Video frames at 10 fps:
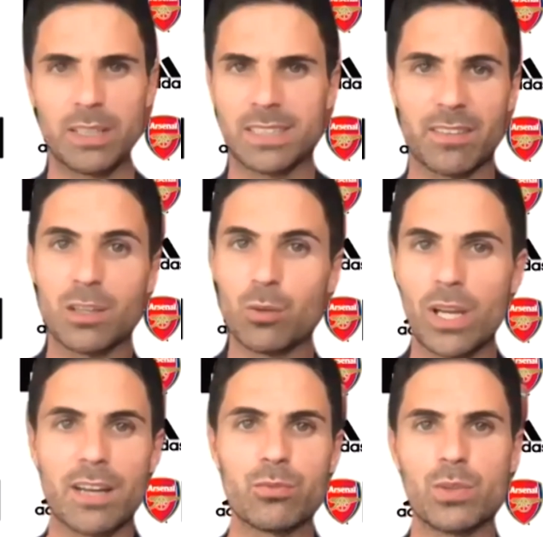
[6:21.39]
But I think
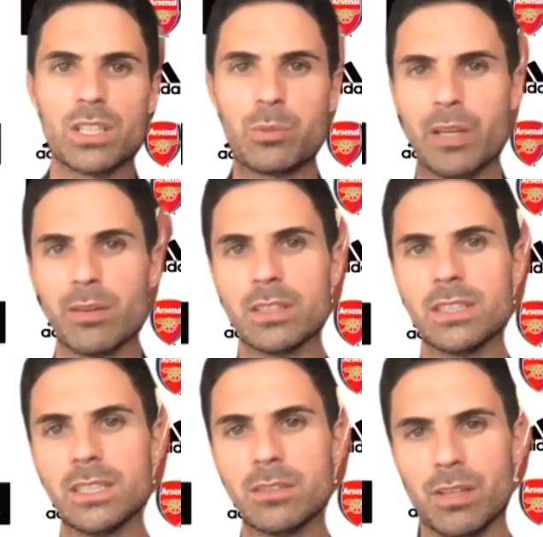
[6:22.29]
we have to experience it,